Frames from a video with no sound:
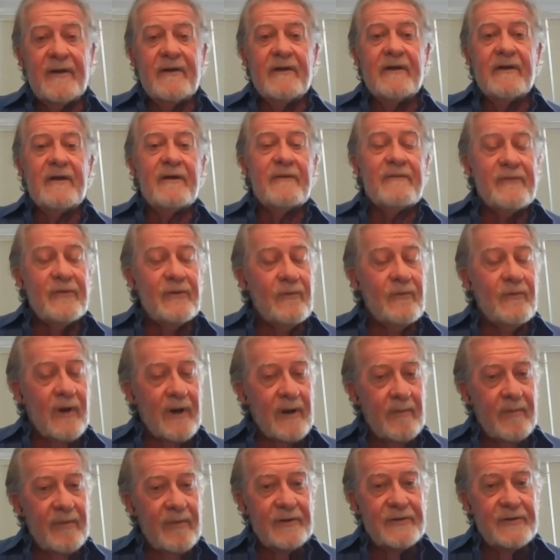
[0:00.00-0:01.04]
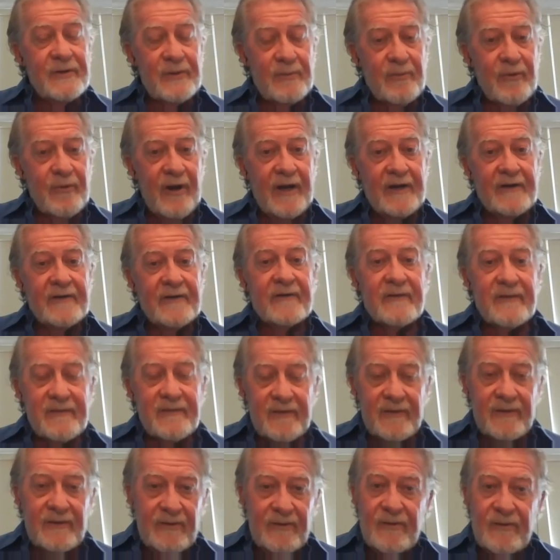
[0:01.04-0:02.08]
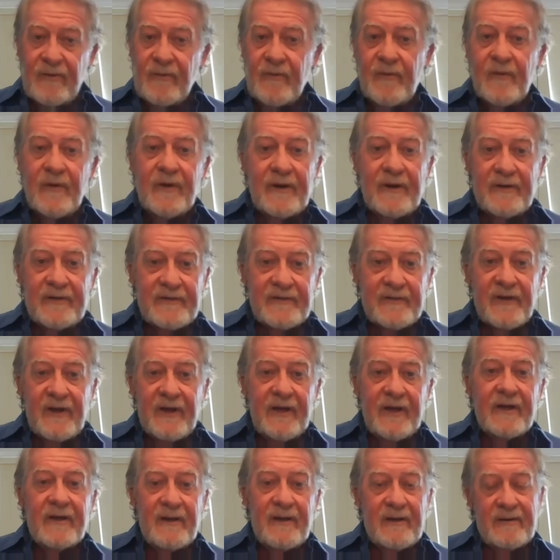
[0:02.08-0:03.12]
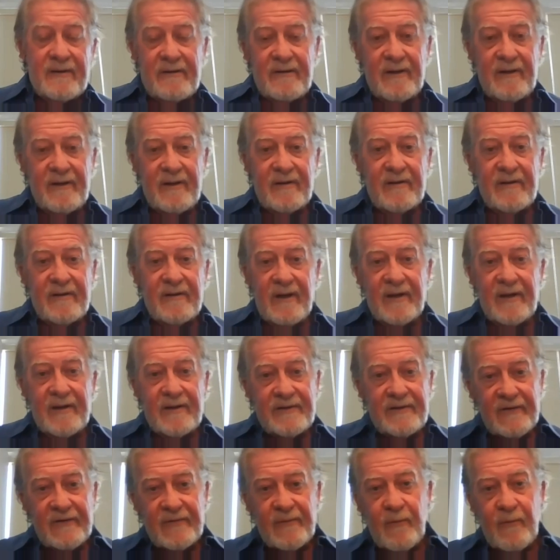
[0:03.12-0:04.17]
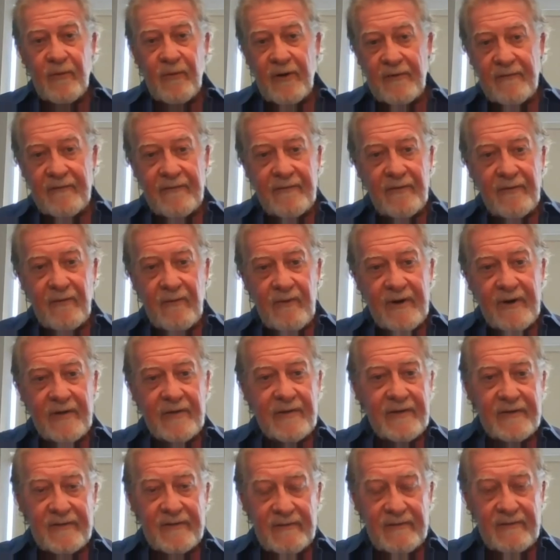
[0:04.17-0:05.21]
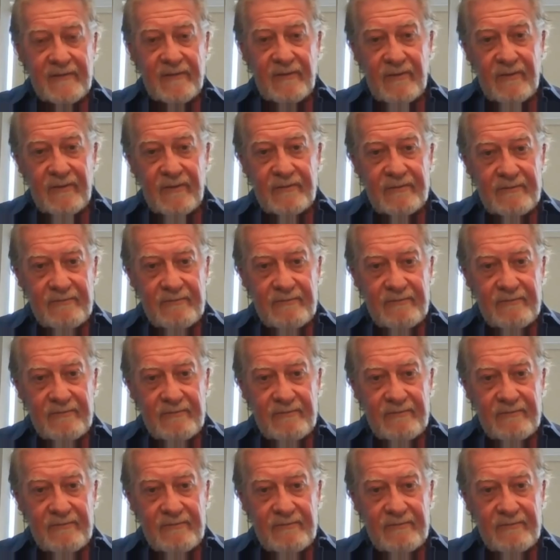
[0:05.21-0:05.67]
if you want to build your practice and you don't want to stay and just work for one of these new